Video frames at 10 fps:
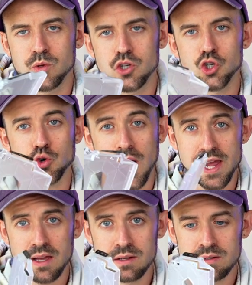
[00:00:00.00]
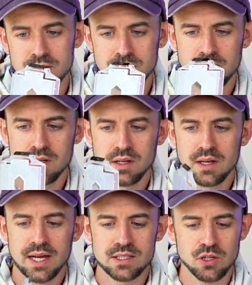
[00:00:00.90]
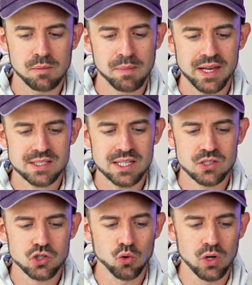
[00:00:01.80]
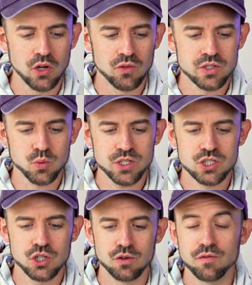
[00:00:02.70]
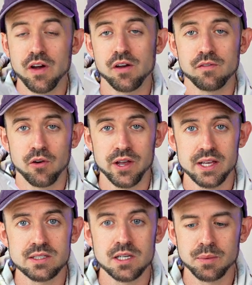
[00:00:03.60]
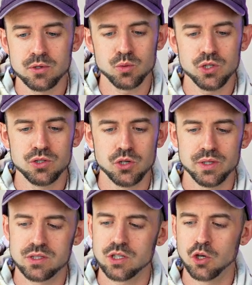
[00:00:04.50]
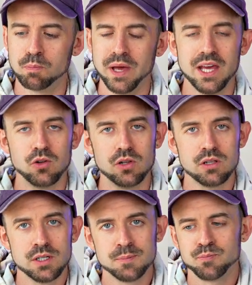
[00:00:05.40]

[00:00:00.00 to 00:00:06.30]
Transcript: tray, and so it makes installing on the Switch 2 very, very easy, because what you do is you peel